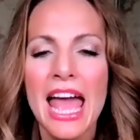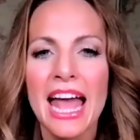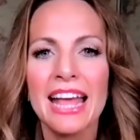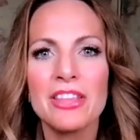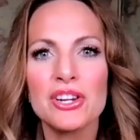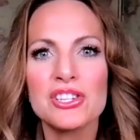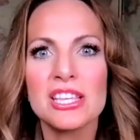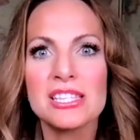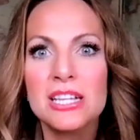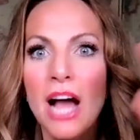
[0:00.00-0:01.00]
And there's
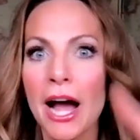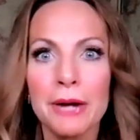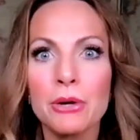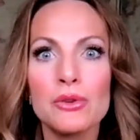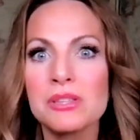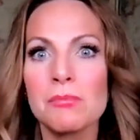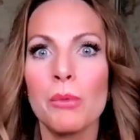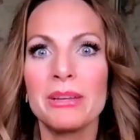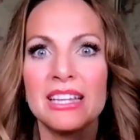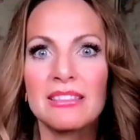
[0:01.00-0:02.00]
this kairos
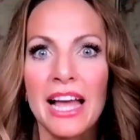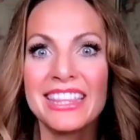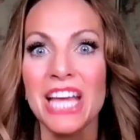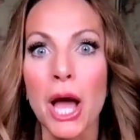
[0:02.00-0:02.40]
moment that like the